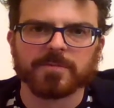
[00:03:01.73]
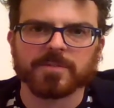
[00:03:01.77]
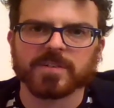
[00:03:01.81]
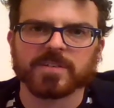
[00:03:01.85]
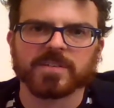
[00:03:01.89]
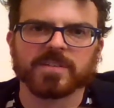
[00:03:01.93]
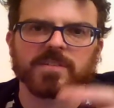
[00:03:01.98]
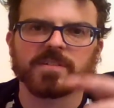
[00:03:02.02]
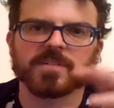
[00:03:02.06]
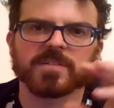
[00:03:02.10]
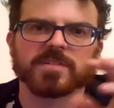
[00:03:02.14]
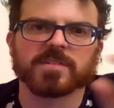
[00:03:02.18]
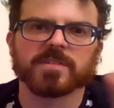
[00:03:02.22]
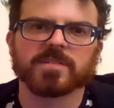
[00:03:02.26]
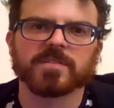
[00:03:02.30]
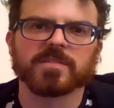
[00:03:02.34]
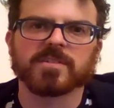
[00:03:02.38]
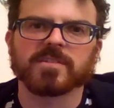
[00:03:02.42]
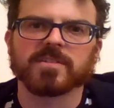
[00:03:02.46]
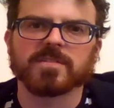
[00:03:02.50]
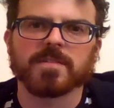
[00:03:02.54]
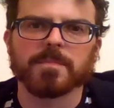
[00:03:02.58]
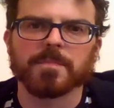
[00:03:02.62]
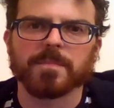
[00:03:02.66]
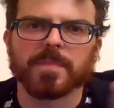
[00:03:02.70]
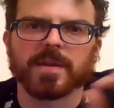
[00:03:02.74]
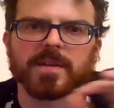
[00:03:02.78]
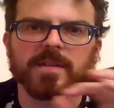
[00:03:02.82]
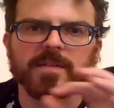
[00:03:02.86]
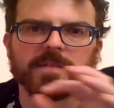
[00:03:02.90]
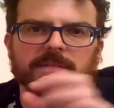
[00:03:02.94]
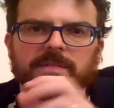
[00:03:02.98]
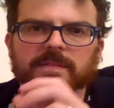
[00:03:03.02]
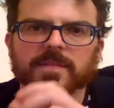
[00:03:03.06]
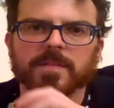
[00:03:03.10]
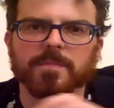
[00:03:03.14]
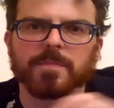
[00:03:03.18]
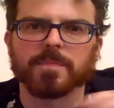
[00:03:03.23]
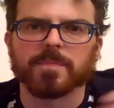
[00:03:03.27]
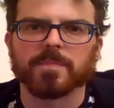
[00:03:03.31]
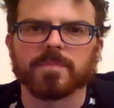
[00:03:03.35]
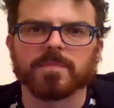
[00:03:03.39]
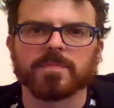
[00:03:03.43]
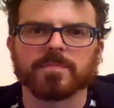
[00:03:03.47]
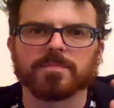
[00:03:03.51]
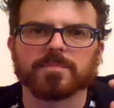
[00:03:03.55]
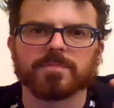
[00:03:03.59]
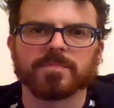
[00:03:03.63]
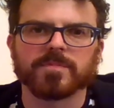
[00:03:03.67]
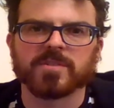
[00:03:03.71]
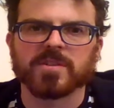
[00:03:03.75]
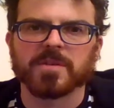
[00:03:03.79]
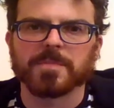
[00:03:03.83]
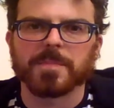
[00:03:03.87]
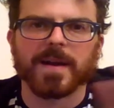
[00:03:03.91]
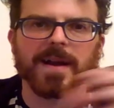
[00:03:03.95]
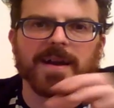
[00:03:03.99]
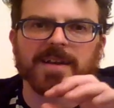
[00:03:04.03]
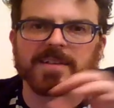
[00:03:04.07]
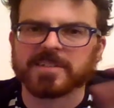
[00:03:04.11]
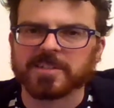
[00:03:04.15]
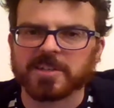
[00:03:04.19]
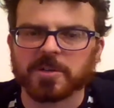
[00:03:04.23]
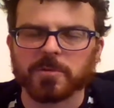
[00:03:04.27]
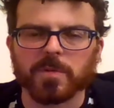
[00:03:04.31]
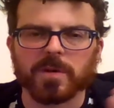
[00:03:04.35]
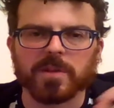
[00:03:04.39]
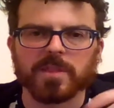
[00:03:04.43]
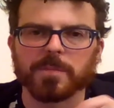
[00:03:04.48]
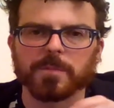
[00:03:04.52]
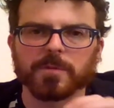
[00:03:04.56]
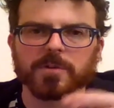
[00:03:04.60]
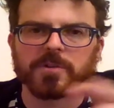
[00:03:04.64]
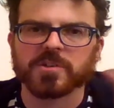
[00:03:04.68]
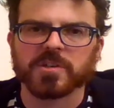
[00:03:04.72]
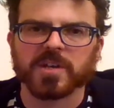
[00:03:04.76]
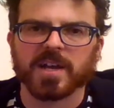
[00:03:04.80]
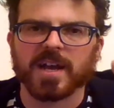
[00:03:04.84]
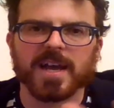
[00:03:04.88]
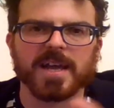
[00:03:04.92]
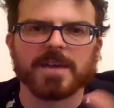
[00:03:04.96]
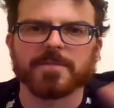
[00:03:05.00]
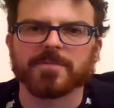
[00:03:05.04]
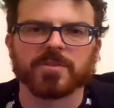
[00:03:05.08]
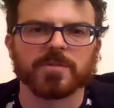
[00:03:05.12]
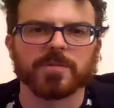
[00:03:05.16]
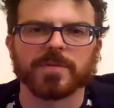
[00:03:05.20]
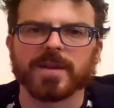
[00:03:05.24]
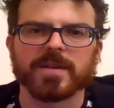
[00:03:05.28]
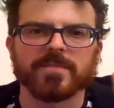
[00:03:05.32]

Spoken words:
There's a bit of Tabasco on them, or chives, or whatever.